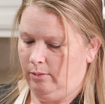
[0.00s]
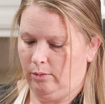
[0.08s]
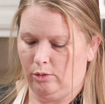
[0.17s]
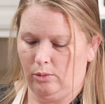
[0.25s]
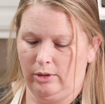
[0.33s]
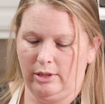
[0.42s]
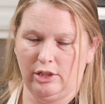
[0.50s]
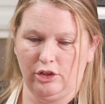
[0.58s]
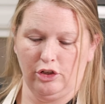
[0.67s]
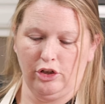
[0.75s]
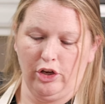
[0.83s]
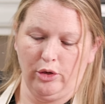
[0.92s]
We're going
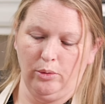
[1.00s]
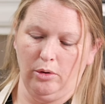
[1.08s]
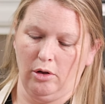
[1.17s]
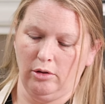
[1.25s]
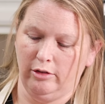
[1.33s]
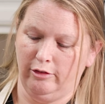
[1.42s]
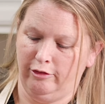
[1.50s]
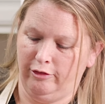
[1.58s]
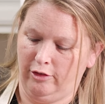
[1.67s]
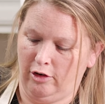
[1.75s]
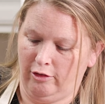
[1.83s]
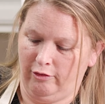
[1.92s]
to coat all of
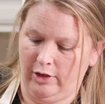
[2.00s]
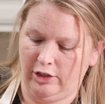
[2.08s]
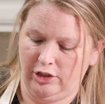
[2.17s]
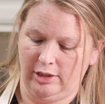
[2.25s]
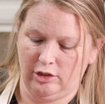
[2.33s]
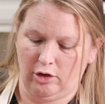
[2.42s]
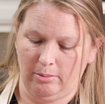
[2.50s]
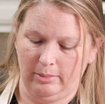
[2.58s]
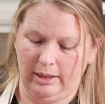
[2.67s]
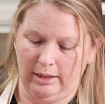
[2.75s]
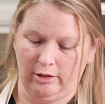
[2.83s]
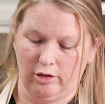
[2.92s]
our veggies, our
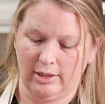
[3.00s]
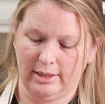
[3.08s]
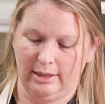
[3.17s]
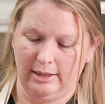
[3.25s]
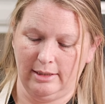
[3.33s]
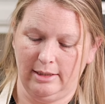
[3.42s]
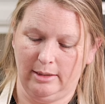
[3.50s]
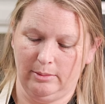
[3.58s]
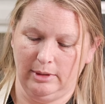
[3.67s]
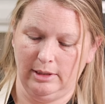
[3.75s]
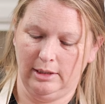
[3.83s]
meat, and our seasoning with